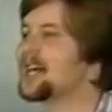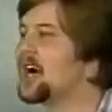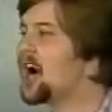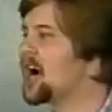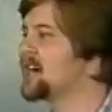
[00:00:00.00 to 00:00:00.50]

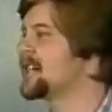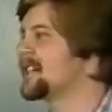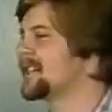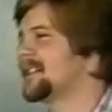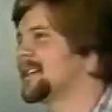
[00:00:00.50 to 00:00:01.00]
God
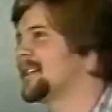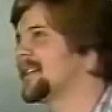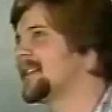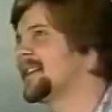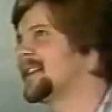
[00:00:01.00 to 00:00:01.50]

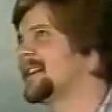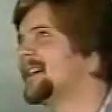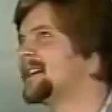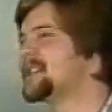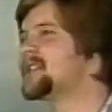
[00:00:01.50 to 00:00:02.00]

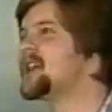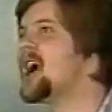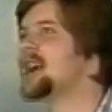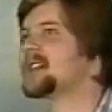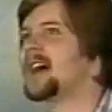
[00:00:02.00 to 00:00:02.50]
is
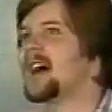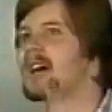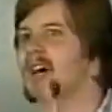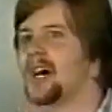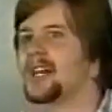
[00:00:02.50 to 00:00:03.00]
not
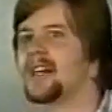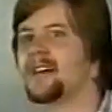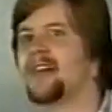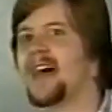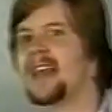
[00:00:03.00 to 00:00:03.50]
a God
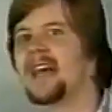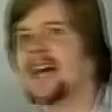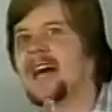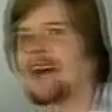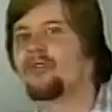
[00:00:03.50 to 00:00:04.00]
that
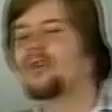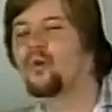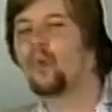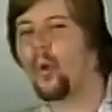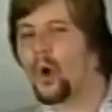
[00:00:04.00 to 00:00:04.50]

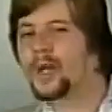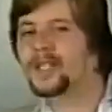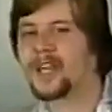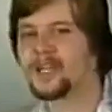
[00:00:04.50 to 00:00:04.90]
rewards